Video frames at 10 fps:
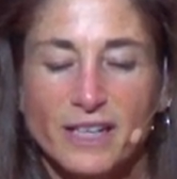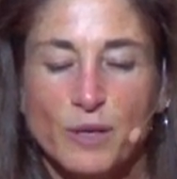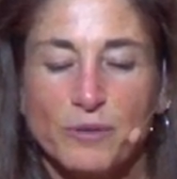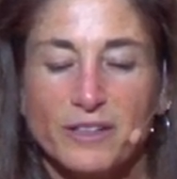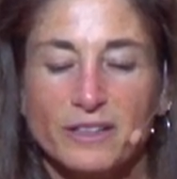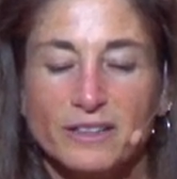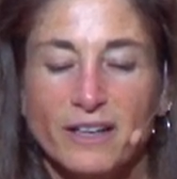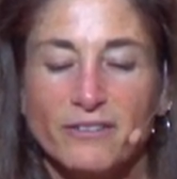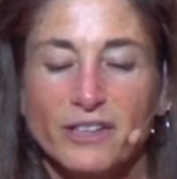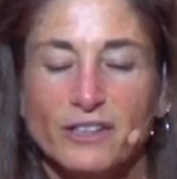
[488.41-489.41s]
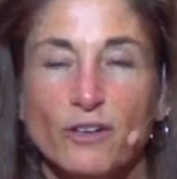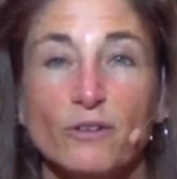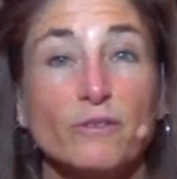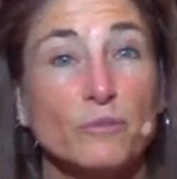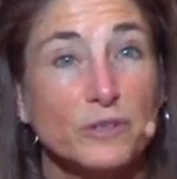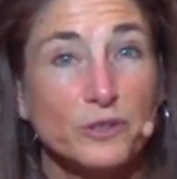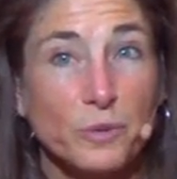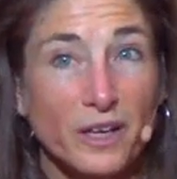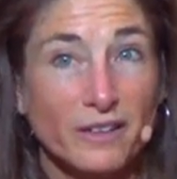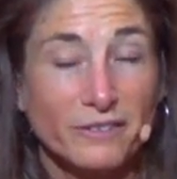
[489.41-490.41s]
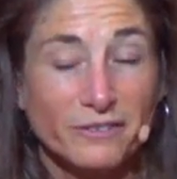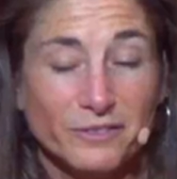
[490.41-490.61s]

table and a loving note from his wife.